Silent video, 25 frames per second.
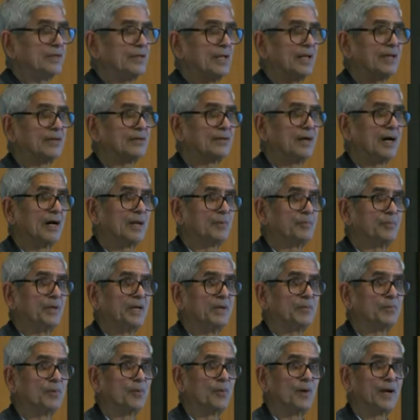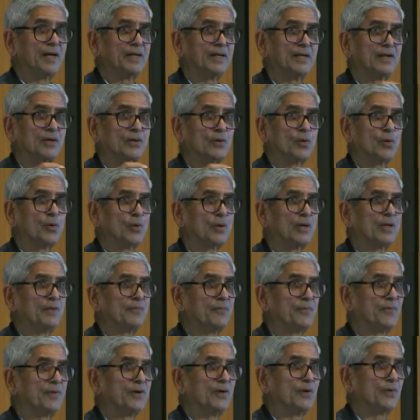things are being provided totally
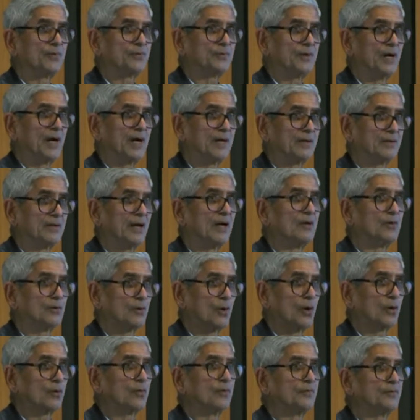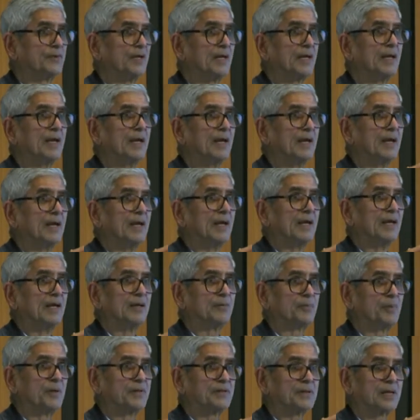free of charge. I'll talk of the
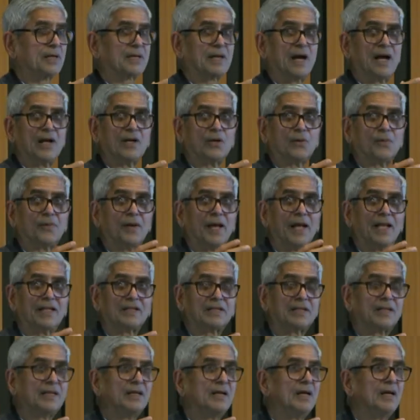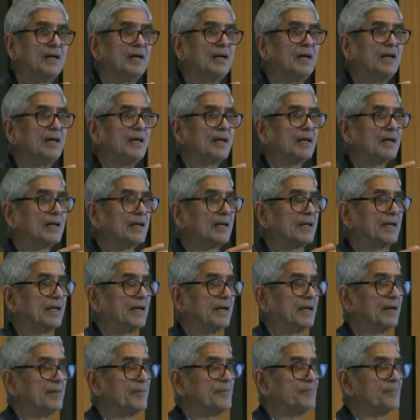special kind of health care,